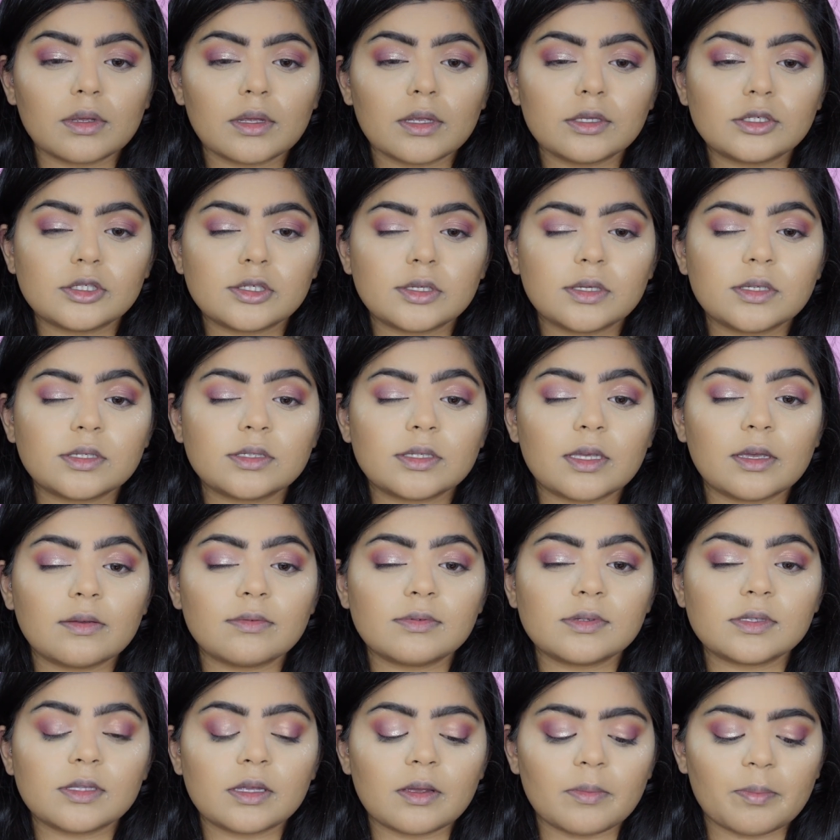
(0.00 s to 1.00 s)
It just
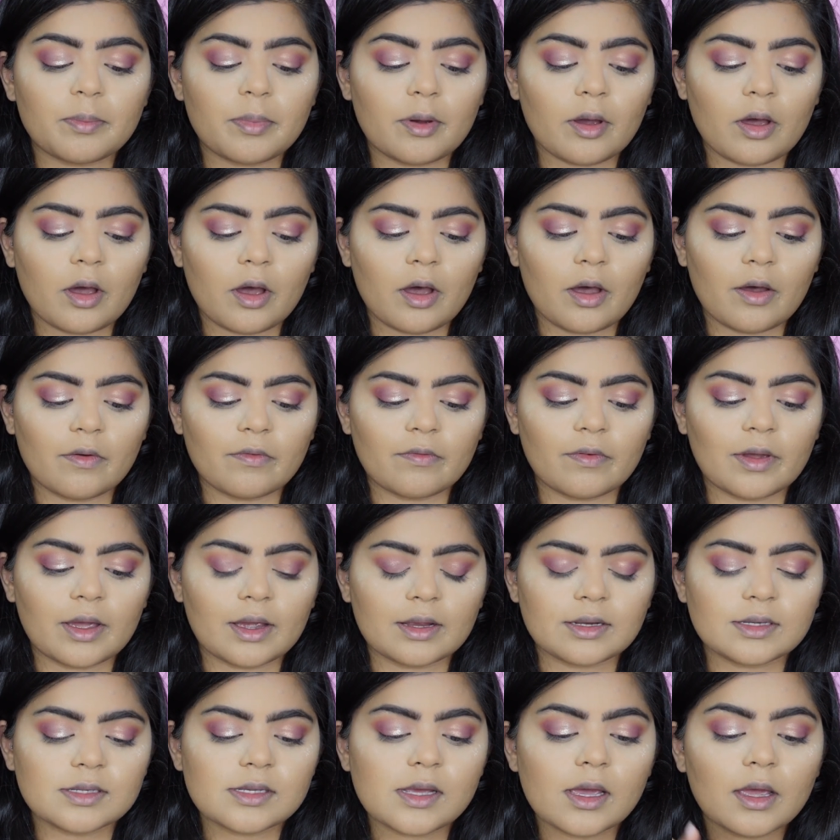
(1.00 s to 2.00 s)
gives the
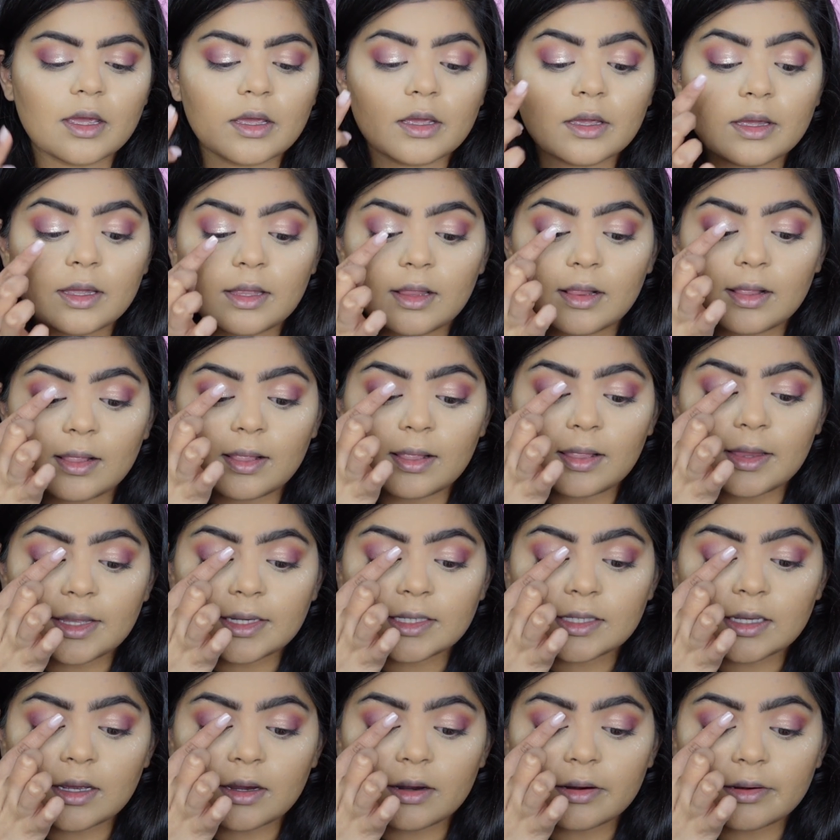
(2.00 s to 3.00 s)
perfect
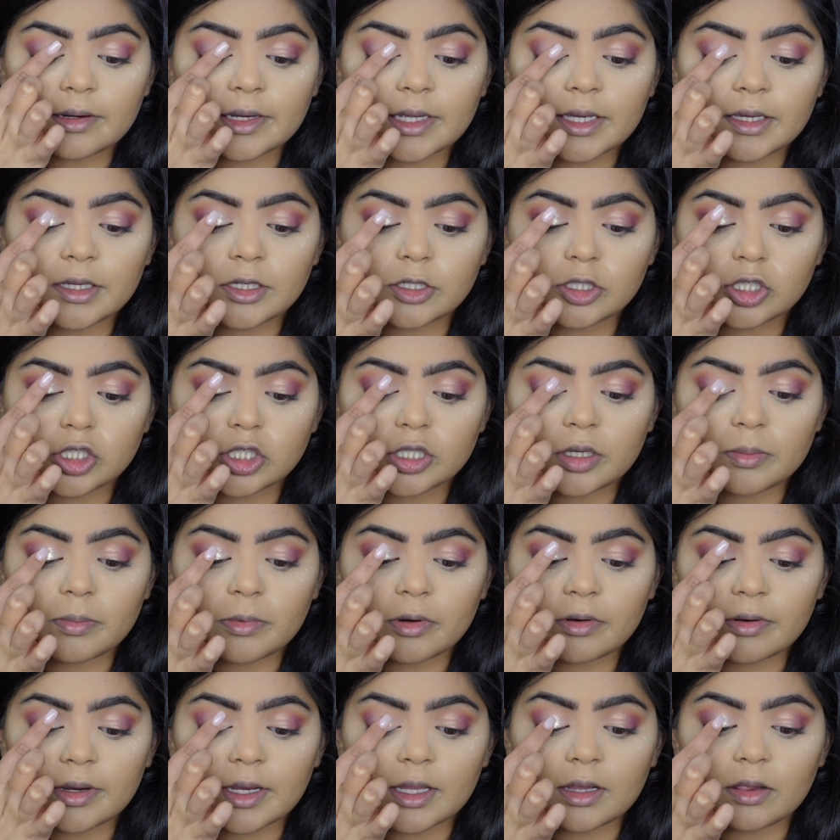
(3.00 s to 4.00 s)
glittery,
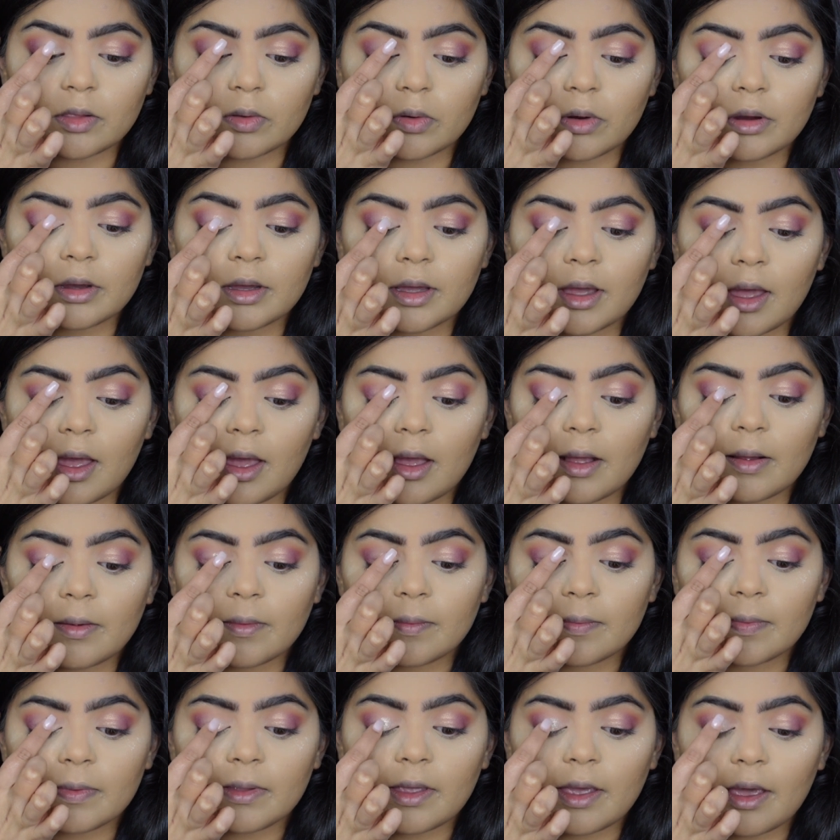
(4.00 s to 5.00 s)
shimmery look.
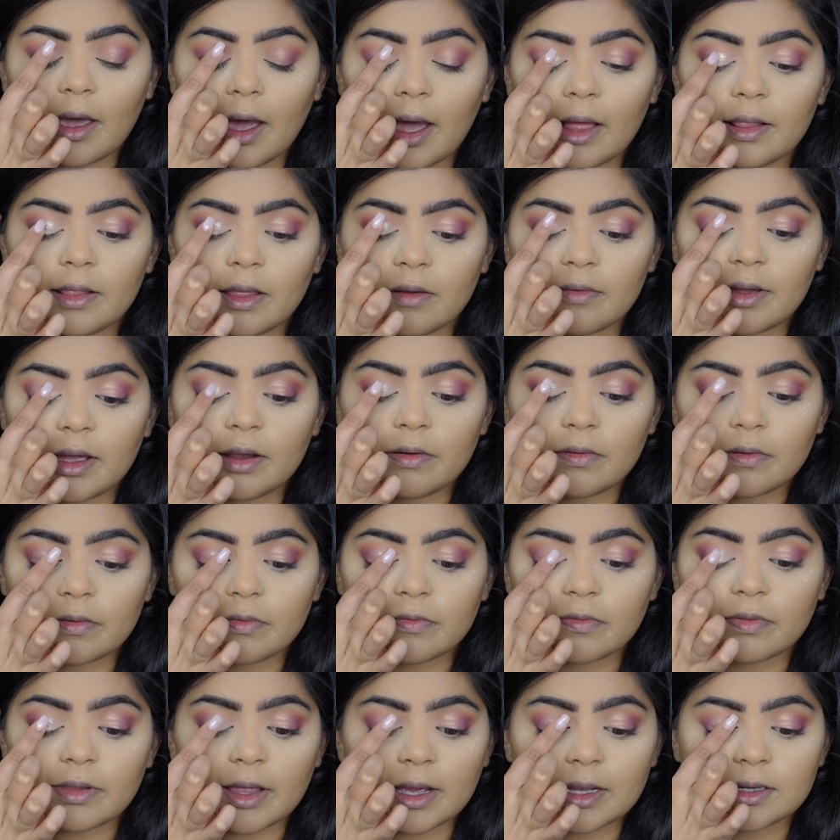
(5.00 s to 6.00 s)
I love how
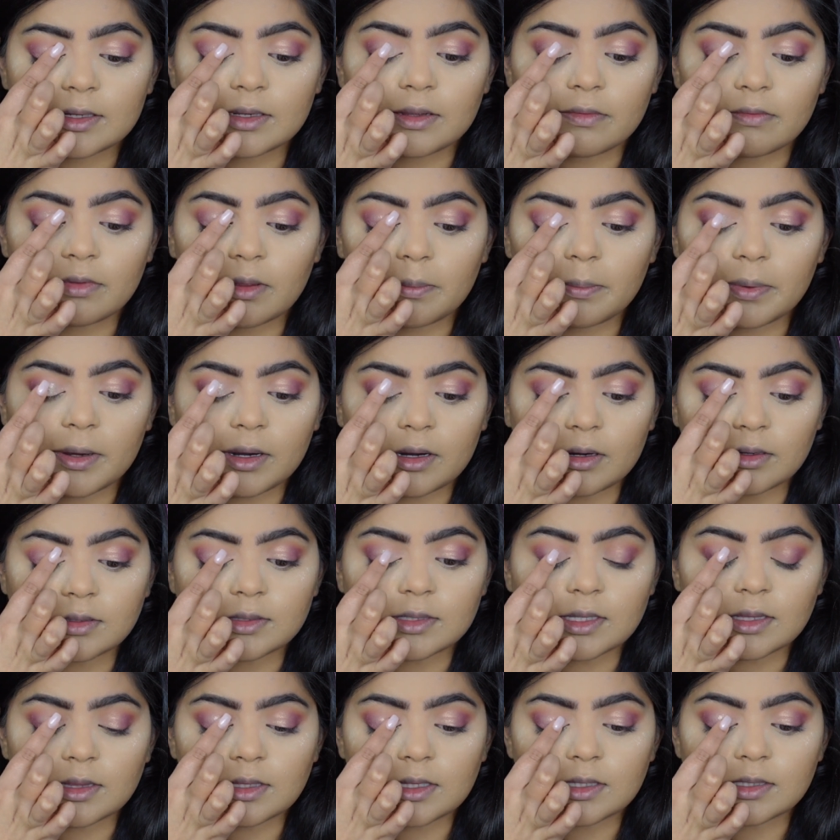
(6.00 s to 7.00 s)
reflective the
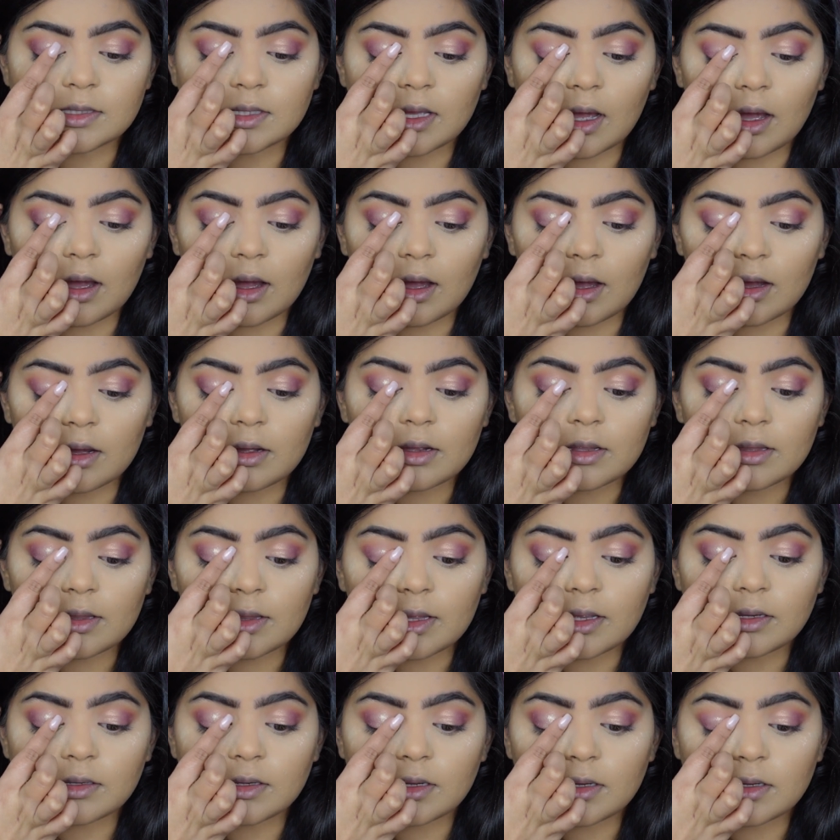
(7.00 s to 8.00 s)
pearls in this are.
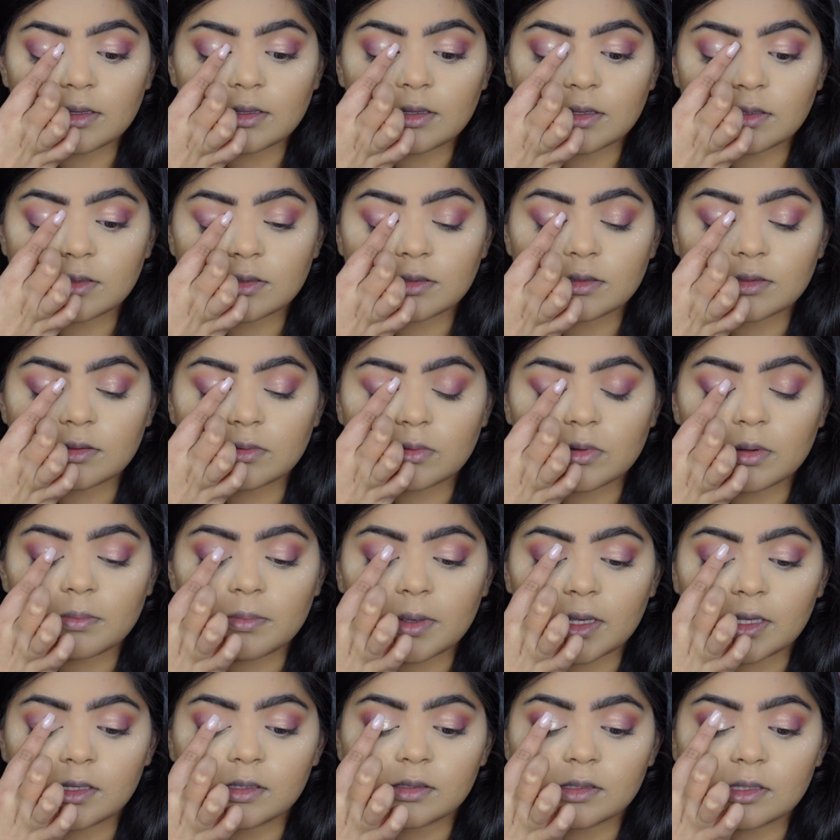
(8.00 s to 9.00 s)
They just look
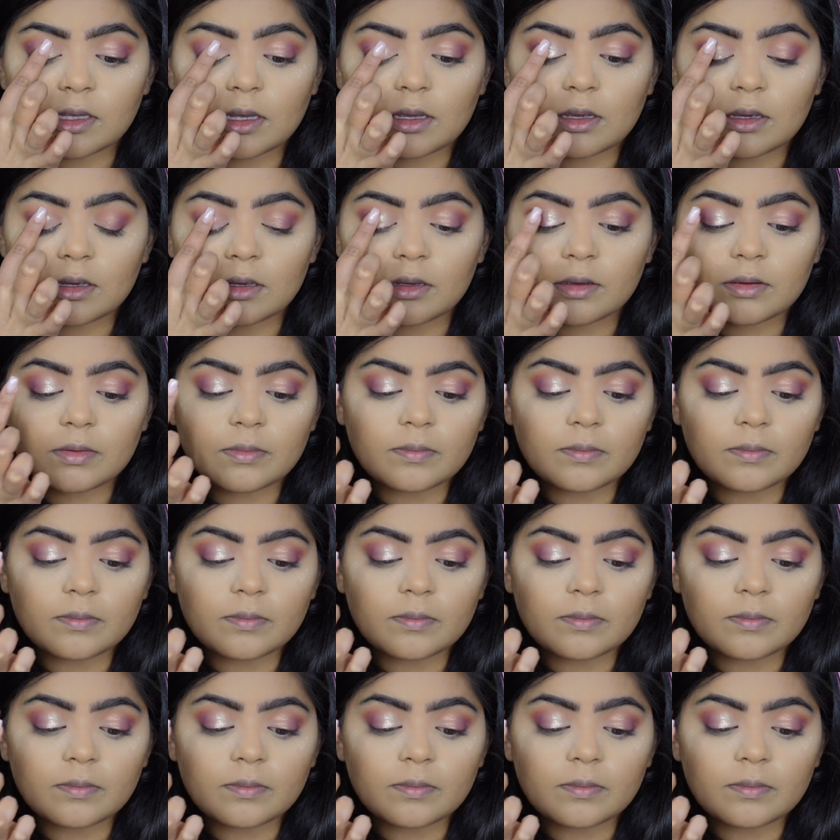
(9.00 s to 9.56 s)
amazing.